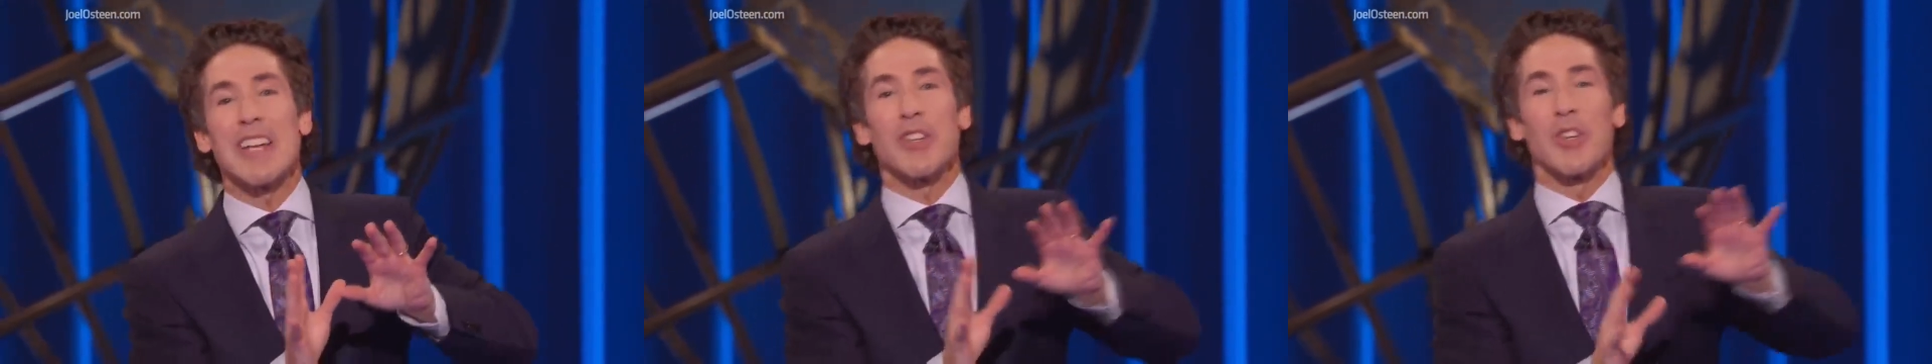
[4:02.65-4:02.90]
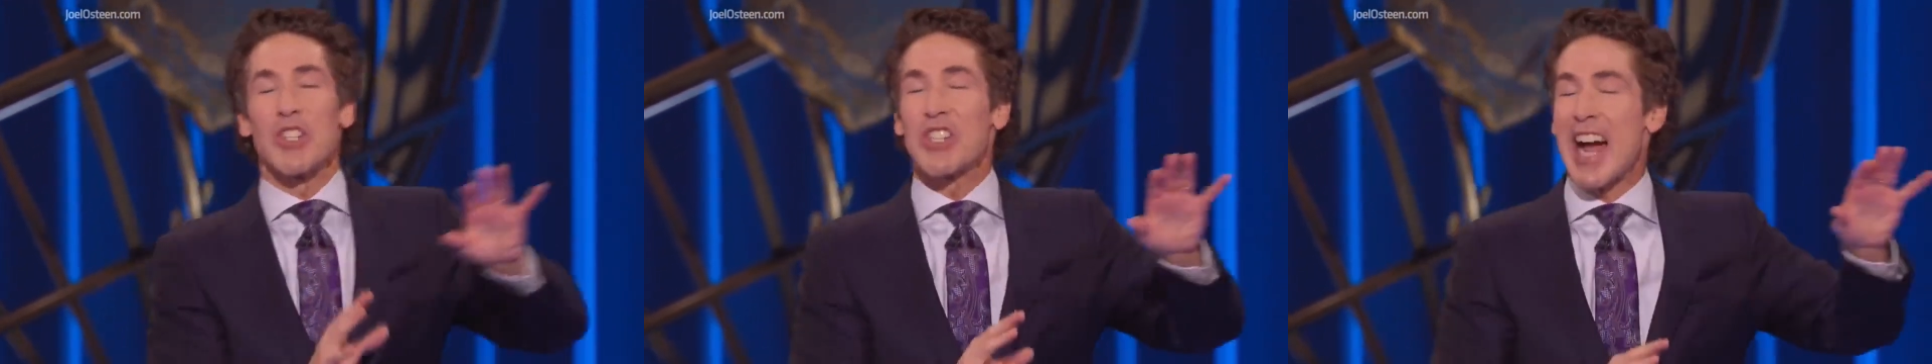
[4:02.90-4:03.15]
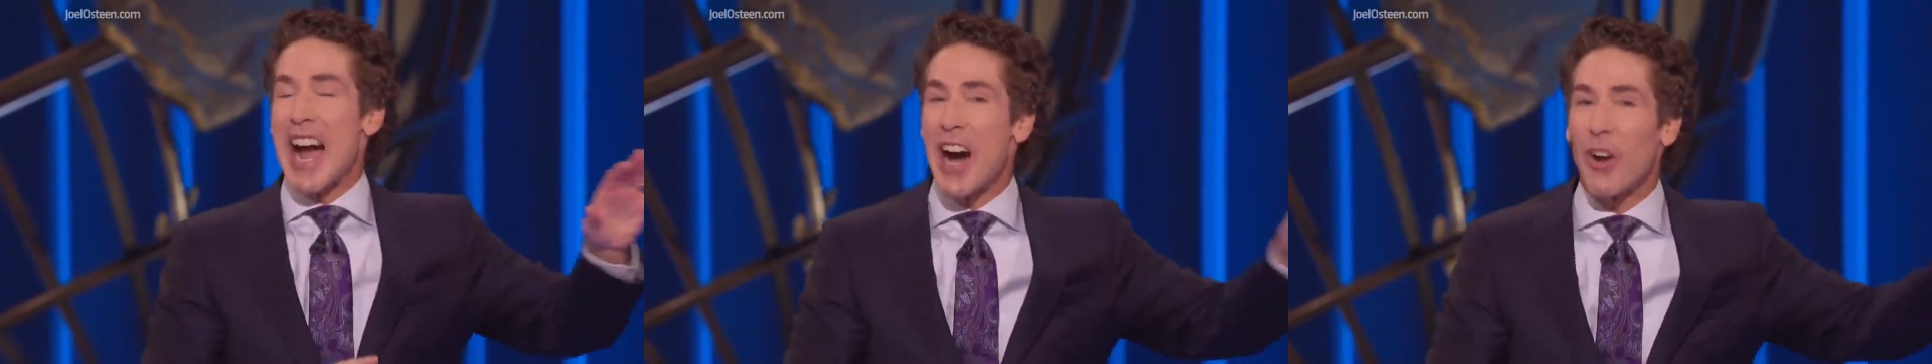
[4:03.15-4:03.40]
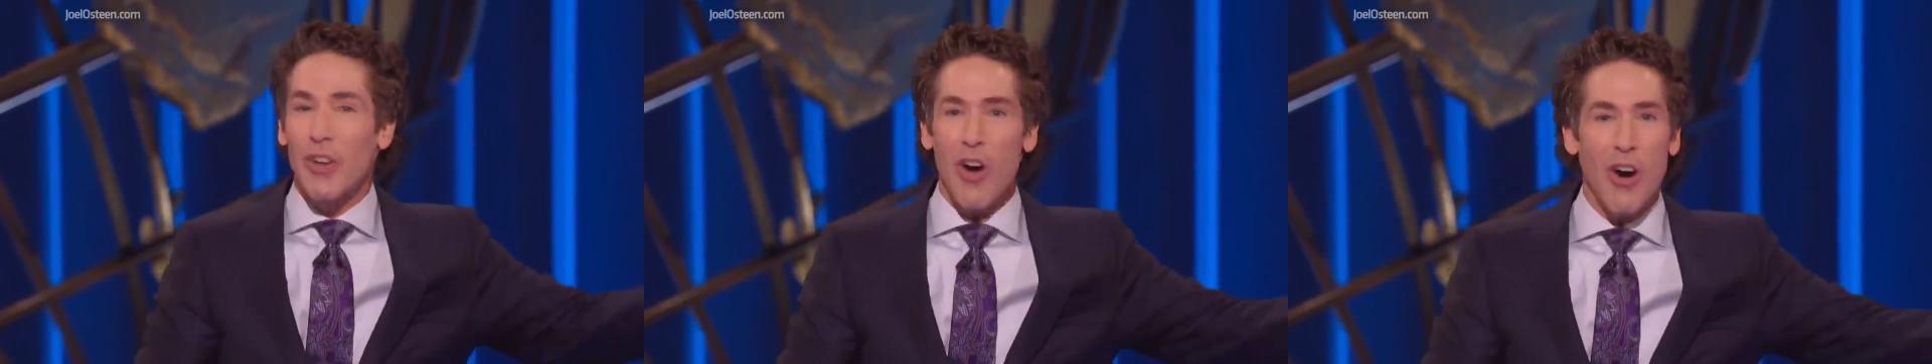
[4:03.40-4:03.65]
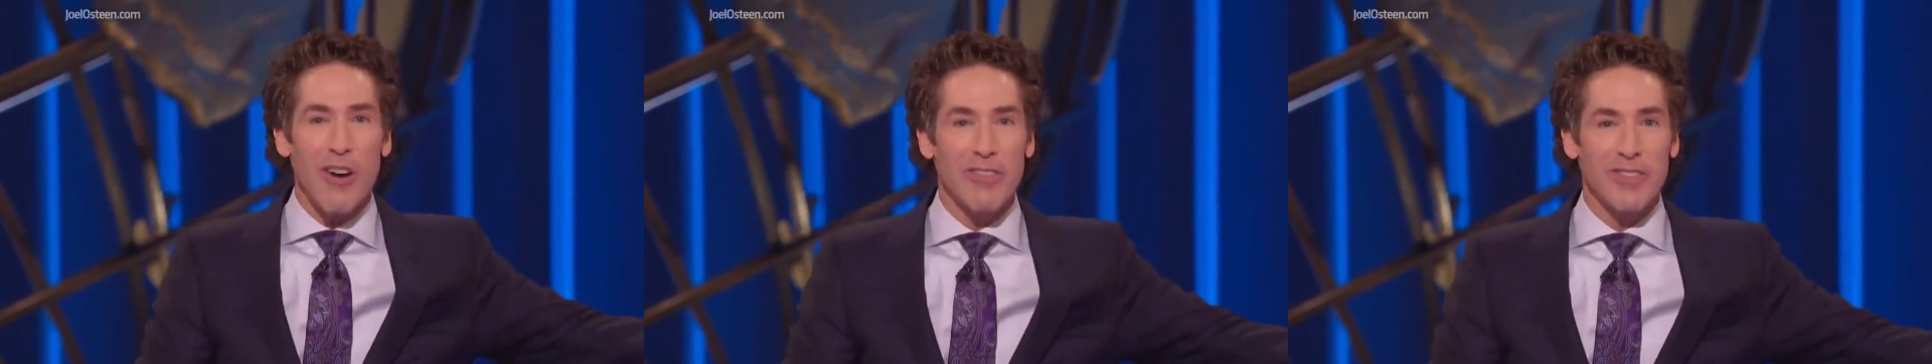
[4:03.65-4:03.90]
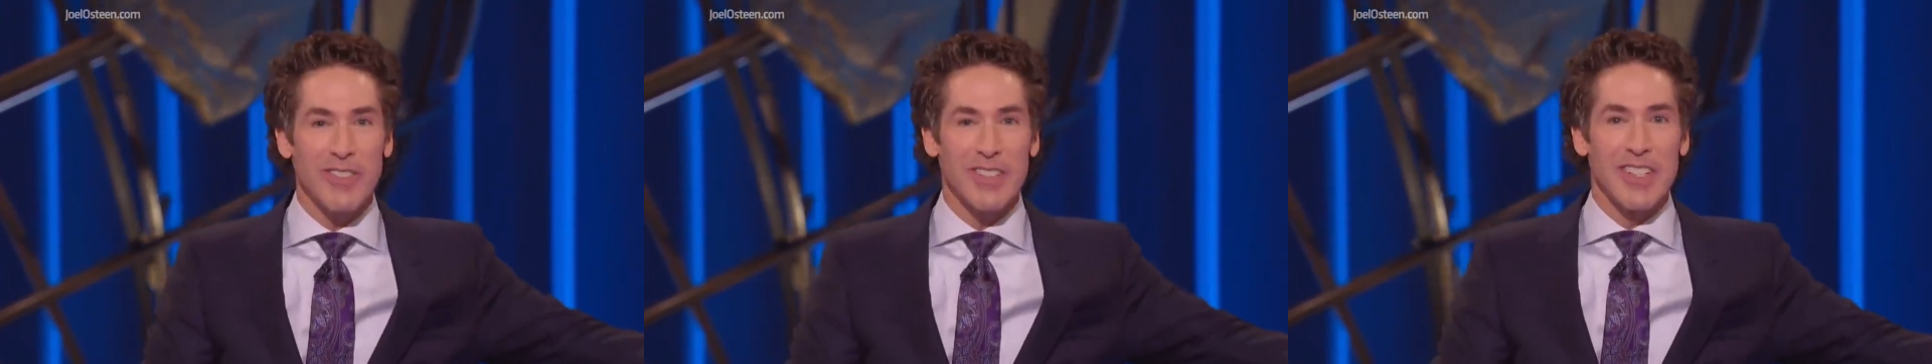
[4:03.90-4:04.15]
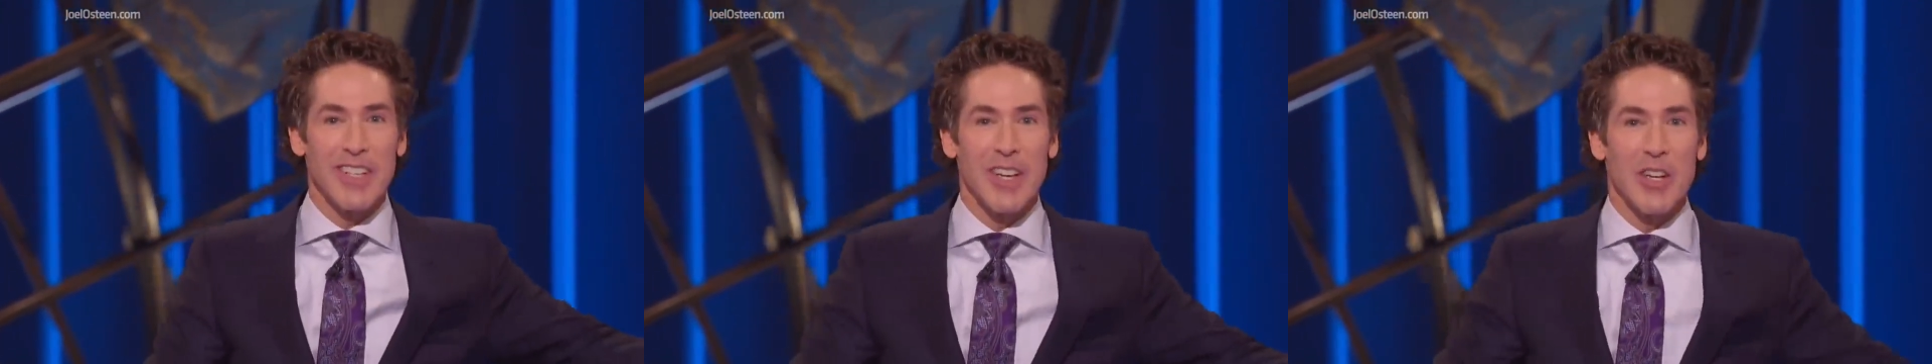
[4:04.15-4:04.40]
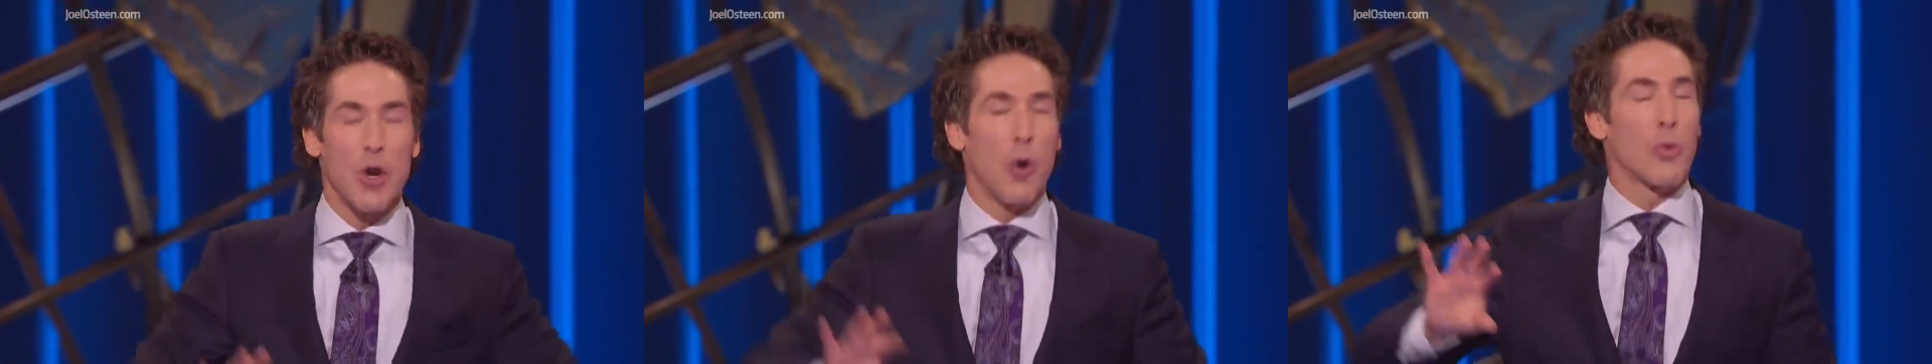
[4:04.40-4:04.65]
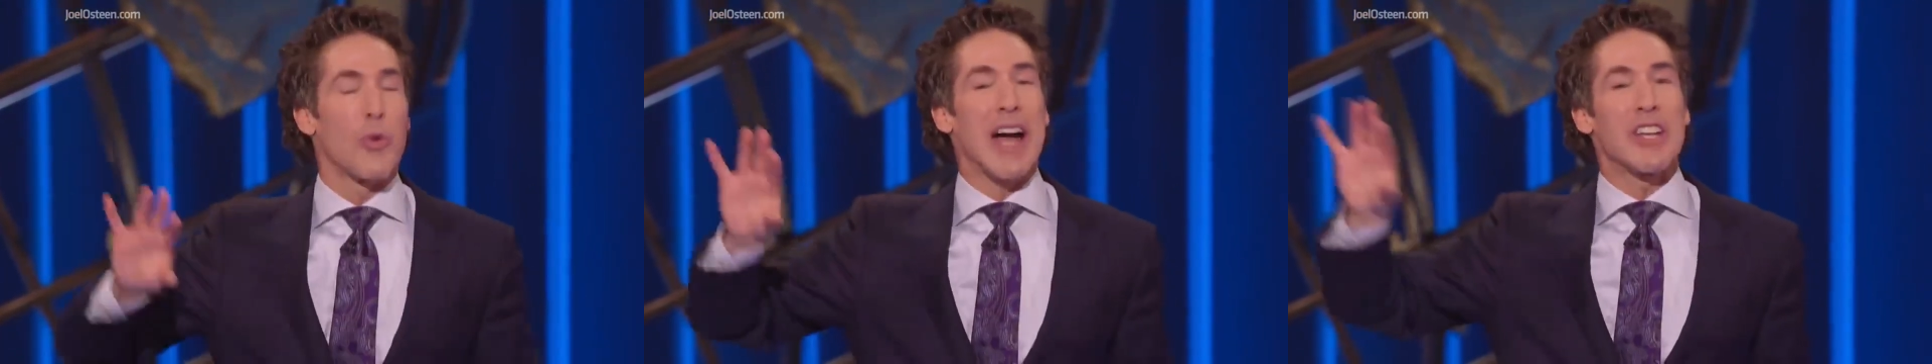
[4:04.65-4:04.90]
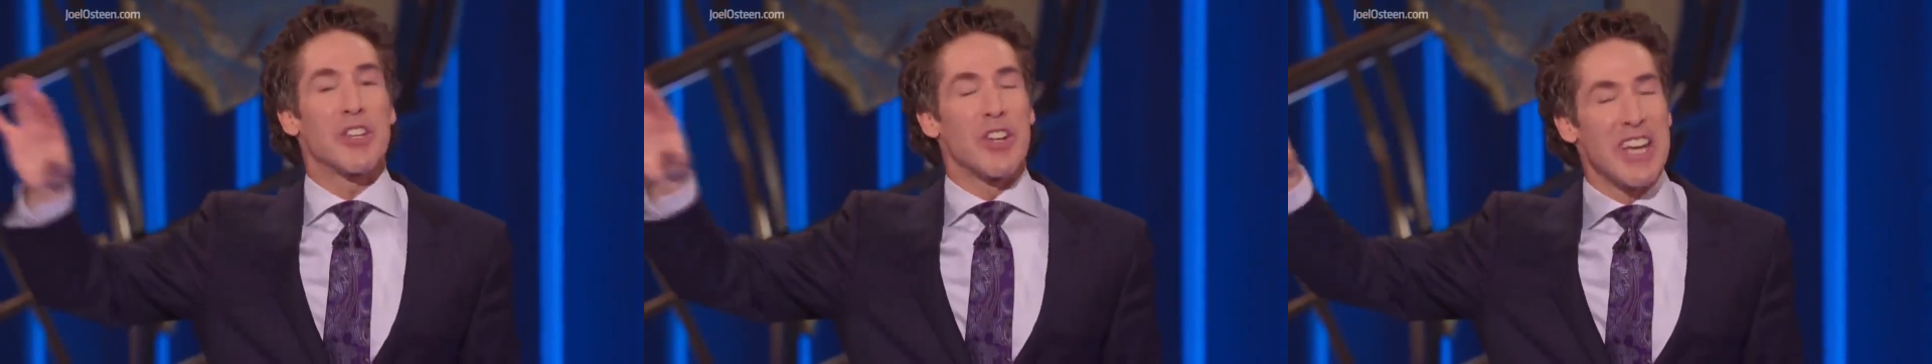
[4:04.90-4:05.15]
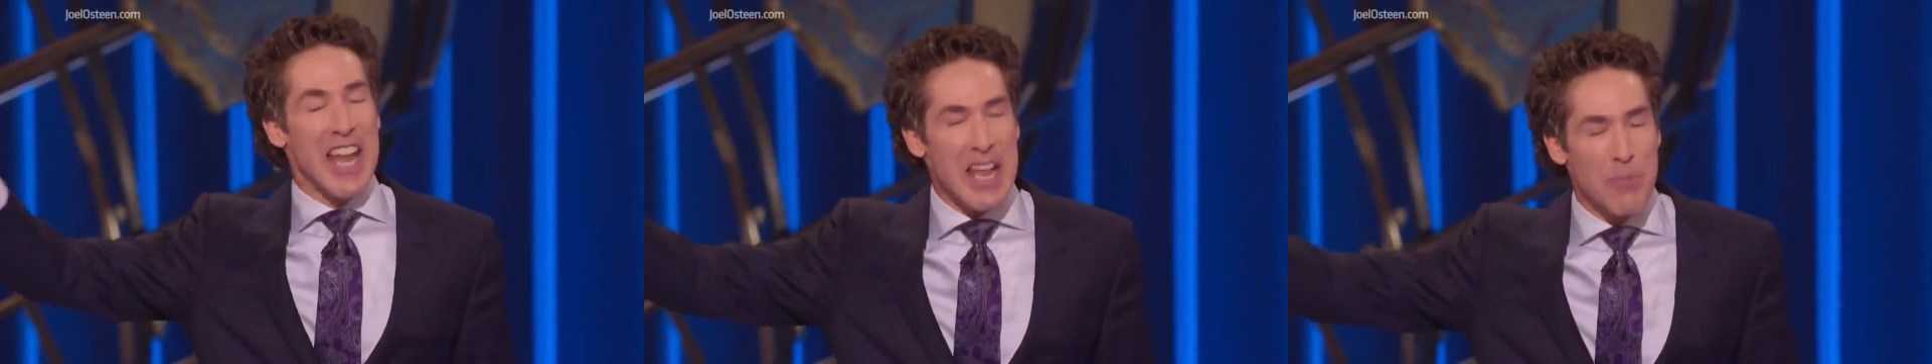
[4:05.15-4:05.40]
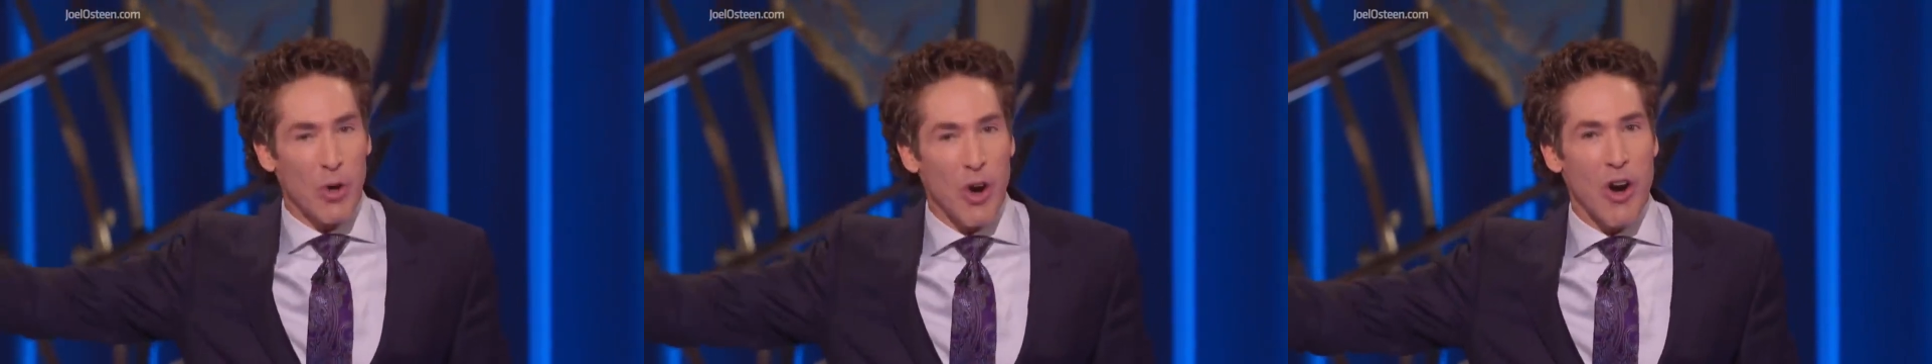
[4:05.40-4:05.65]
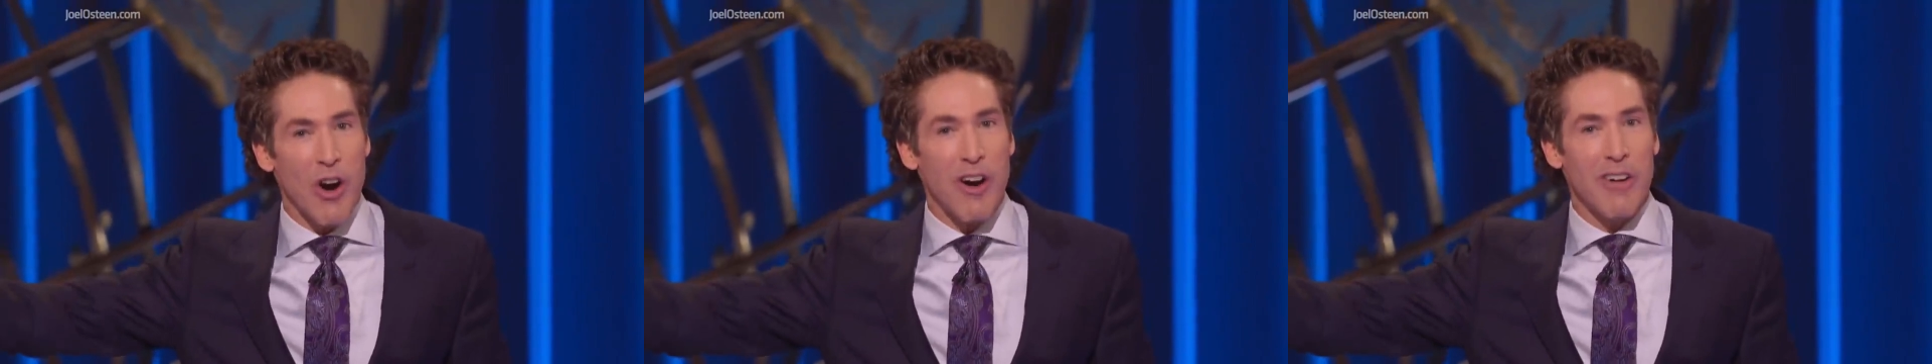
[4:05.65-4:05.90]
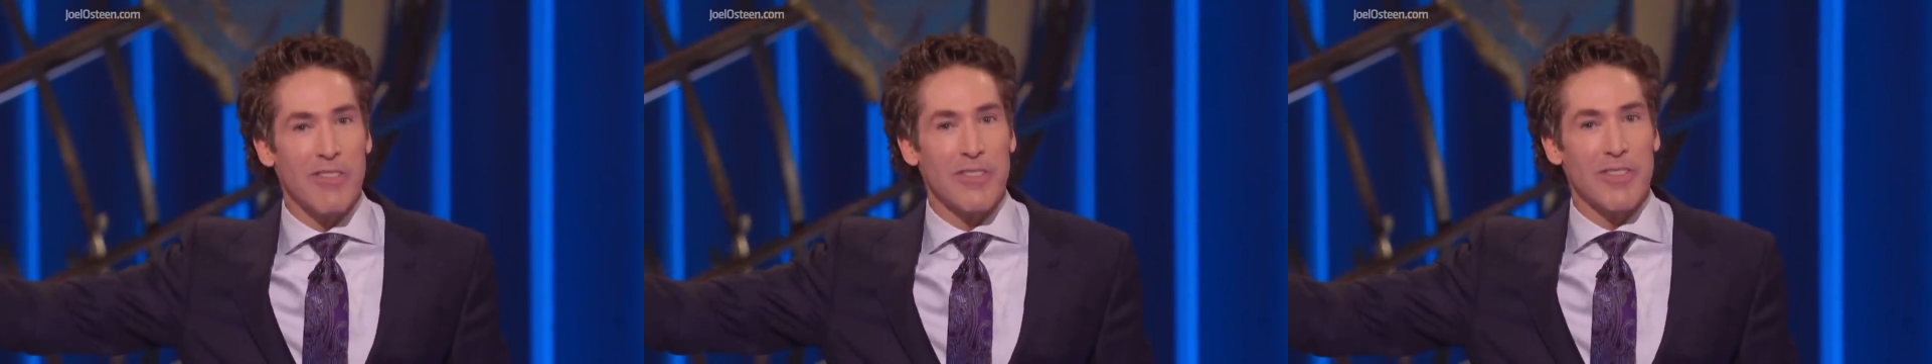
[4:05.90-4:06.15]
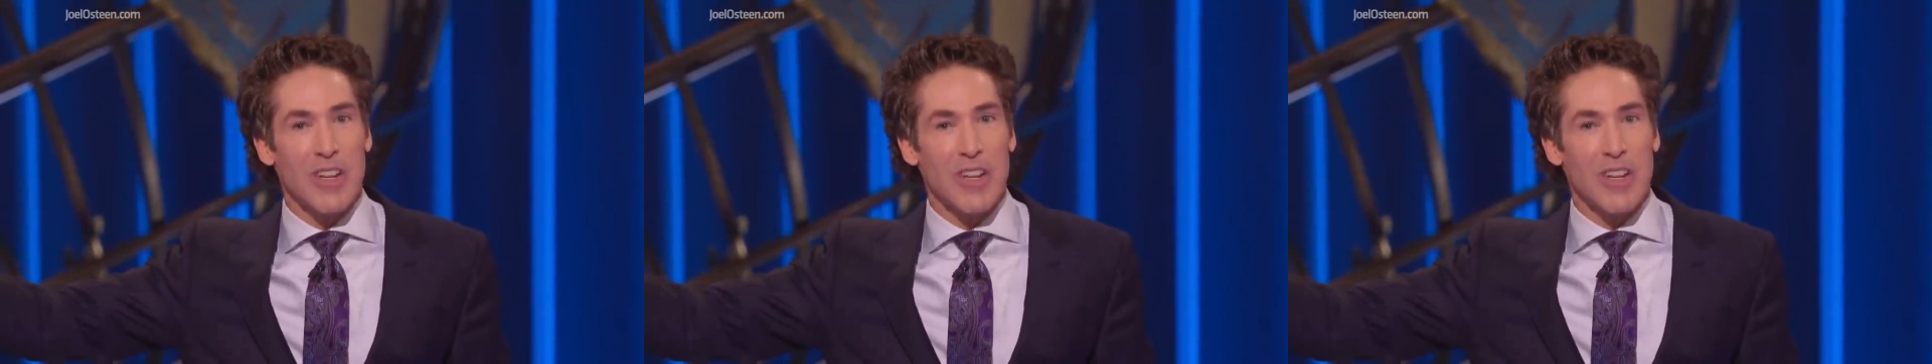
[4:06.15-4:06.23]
idiot as far as how to make money. I mean, knows how to do that.